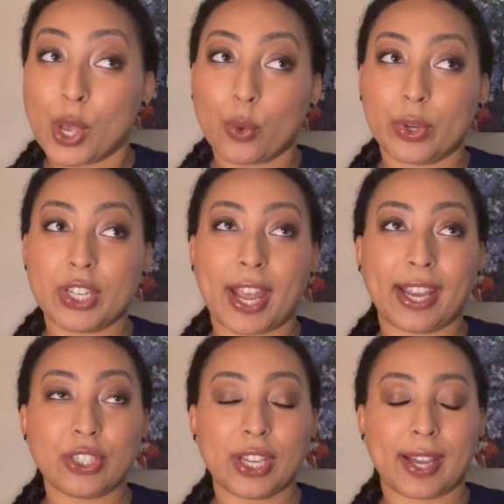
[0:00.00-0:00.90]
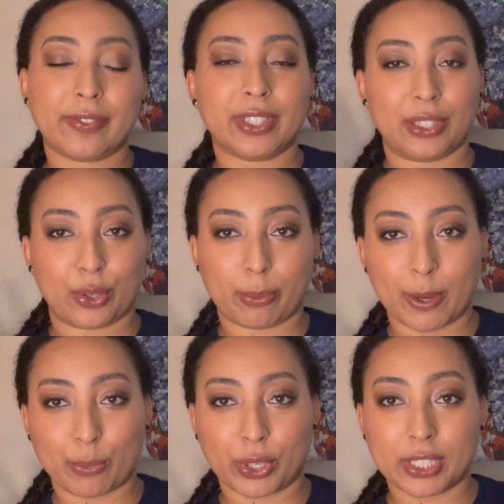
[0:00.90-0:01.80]
which I actually have a little bit
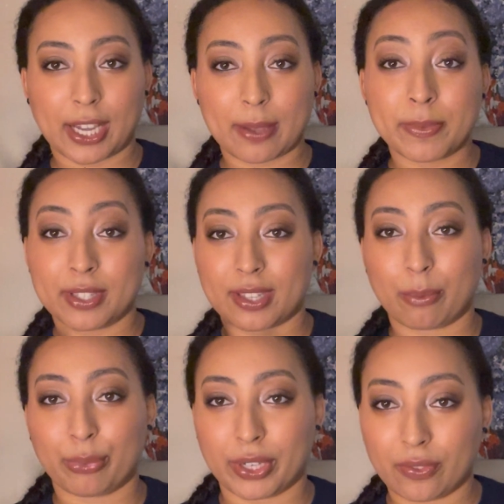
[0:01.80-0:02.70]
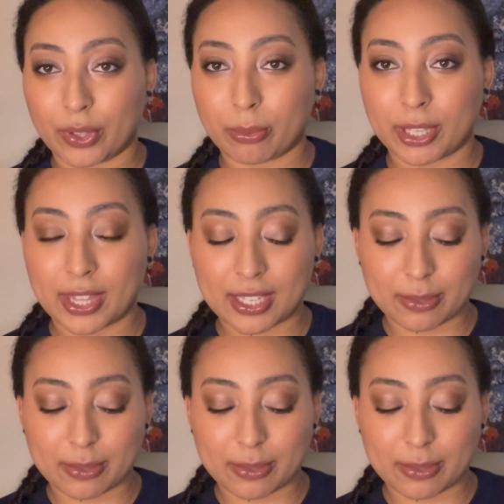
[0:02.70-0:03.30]
more time since I'm pre-filming this.